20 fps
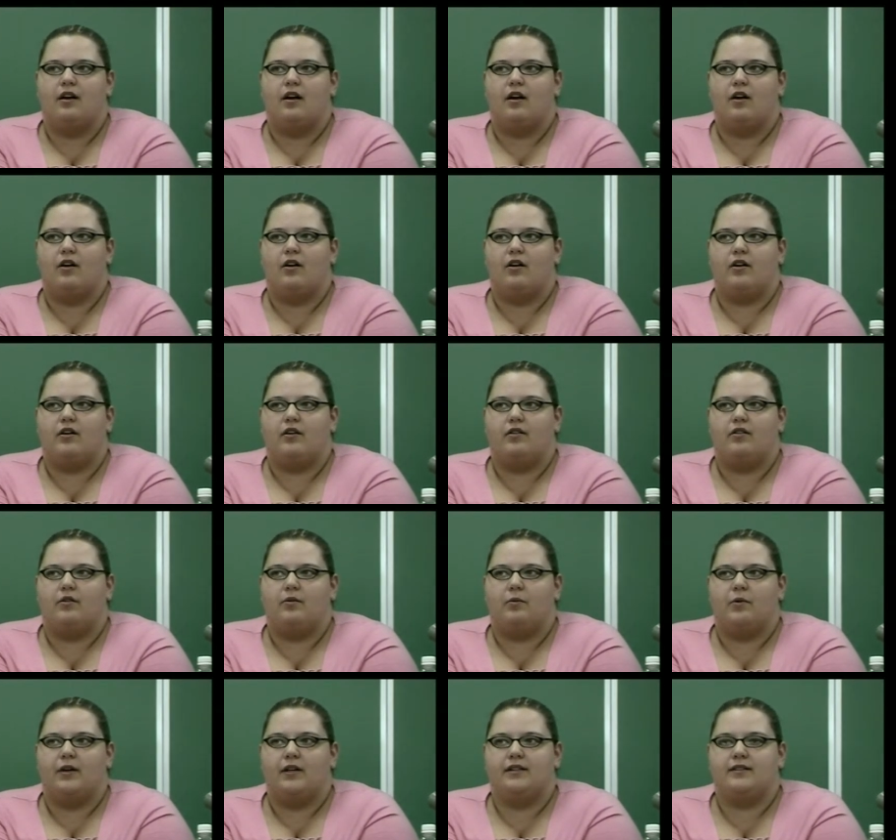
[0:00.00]
are the
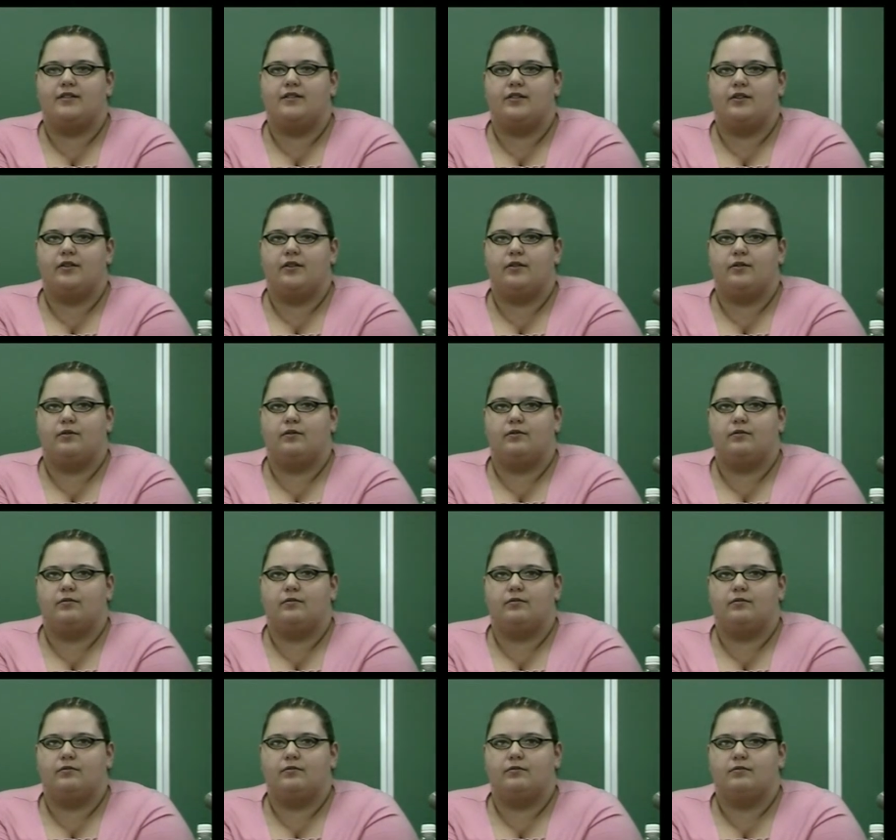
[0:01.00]
ones who
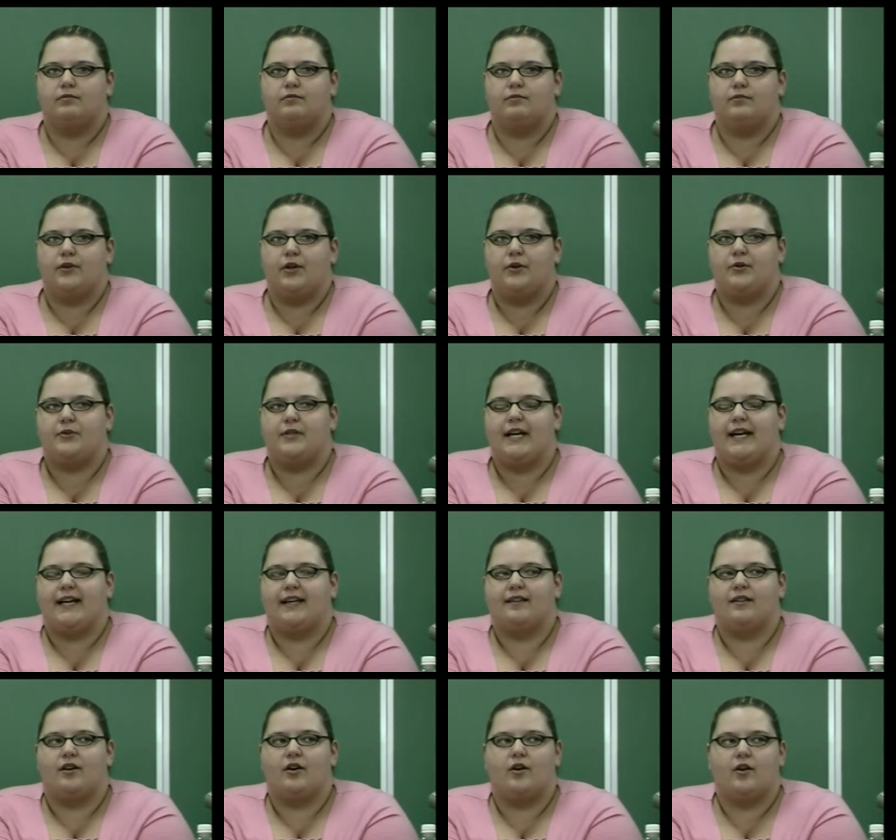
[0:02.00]
who take it
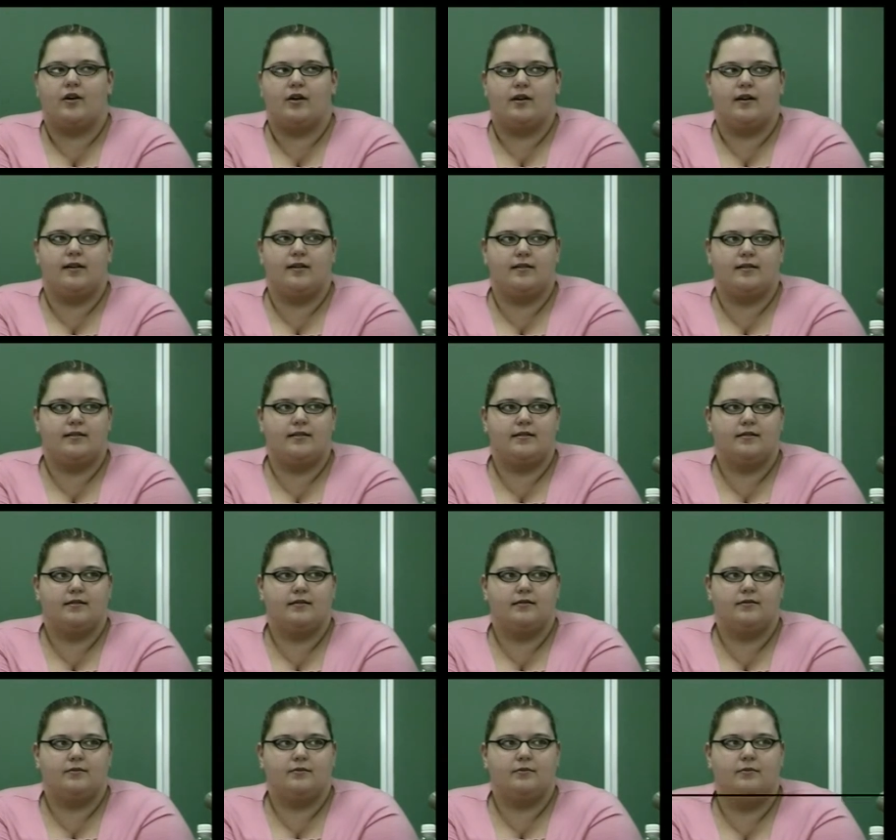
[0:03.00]
the hardest
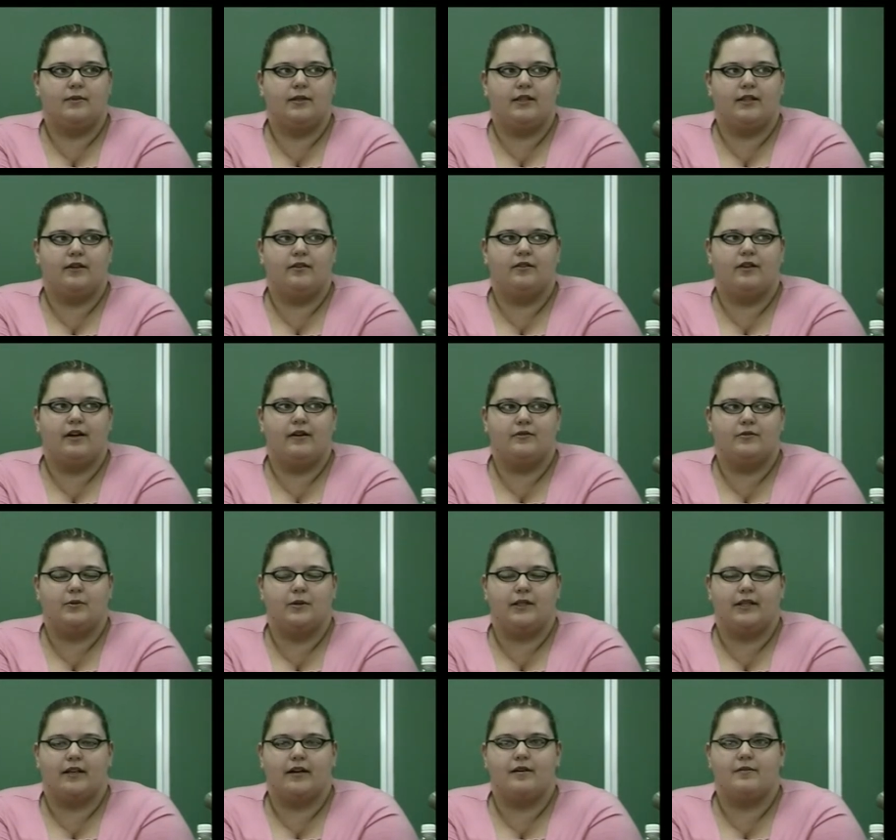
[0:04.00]
when their loved one
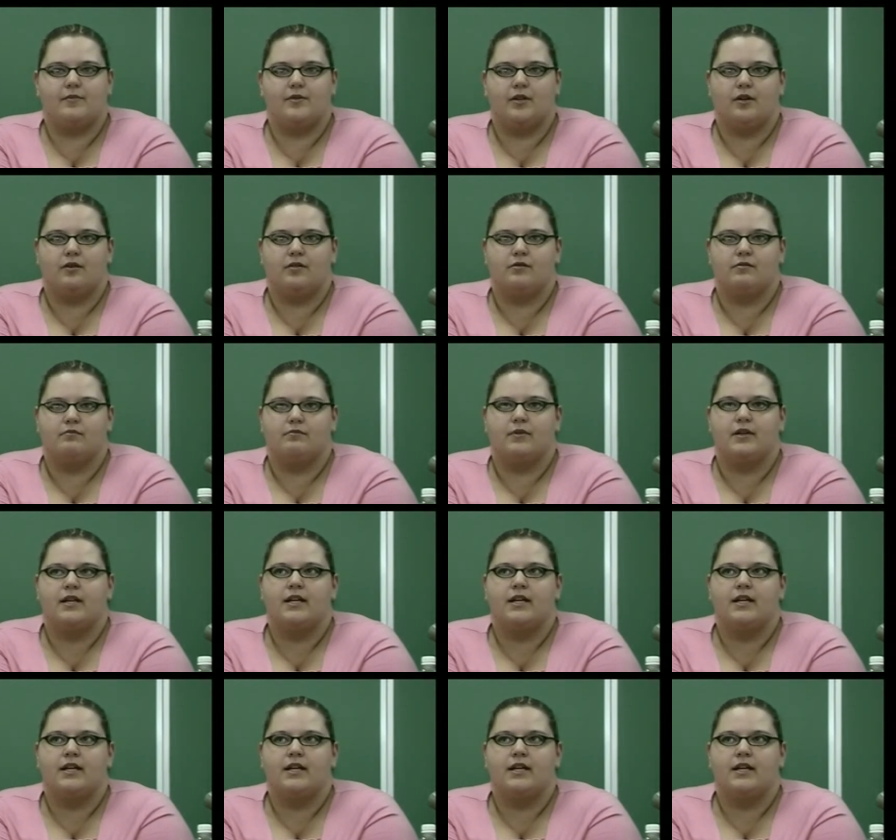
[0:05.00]
comes home.